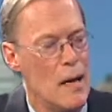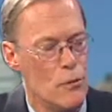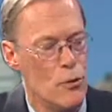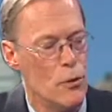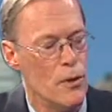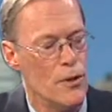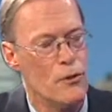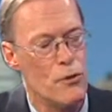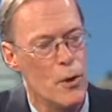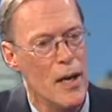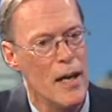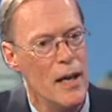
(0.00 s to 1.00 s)
Absolutely. The
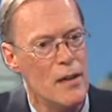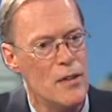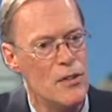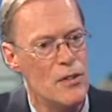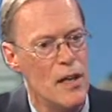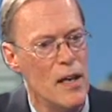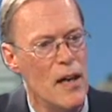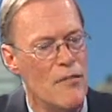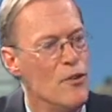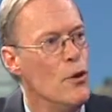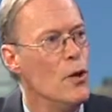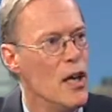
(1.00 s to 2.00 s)
trick is
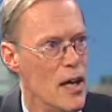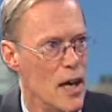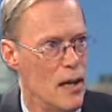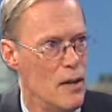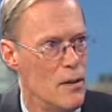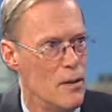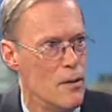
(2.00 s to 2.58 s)
if you can, and